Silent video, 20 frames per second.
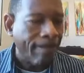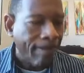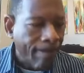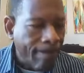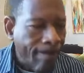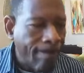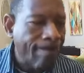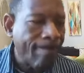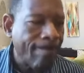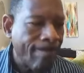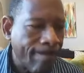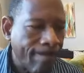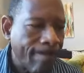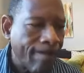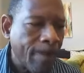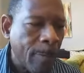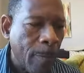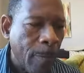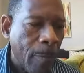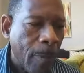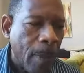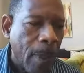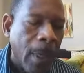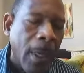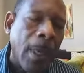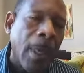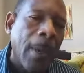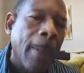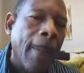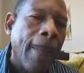And
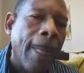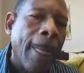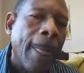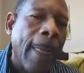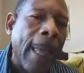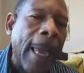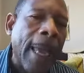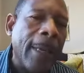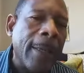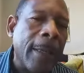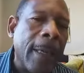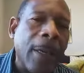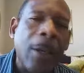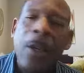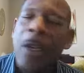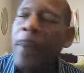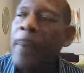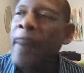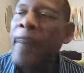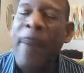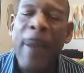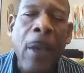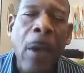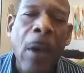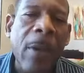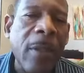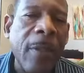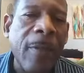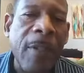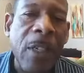could it be
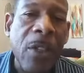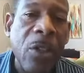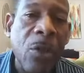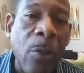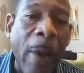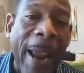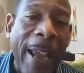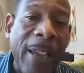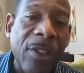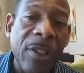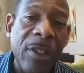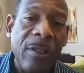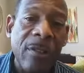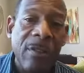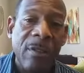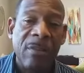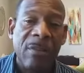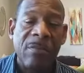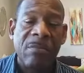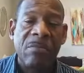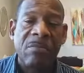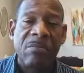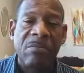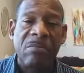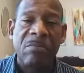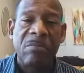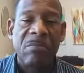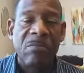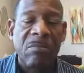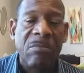because of distractions?
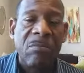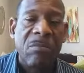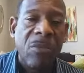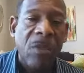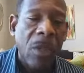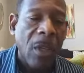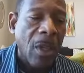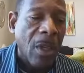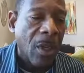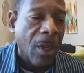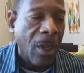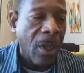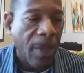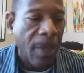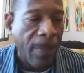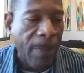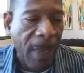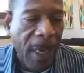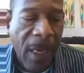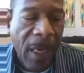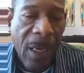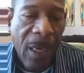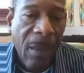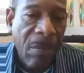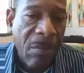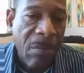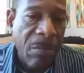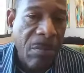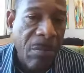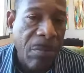Could it be
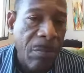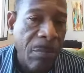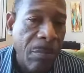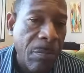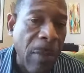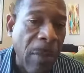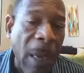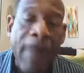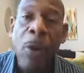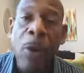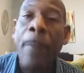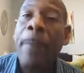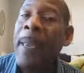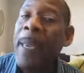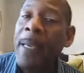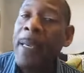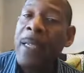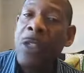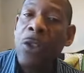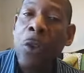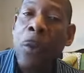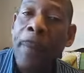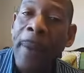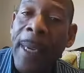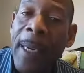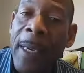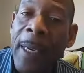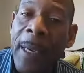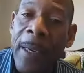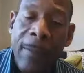maybe you're being
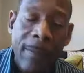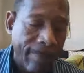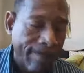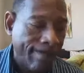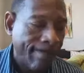disobedient?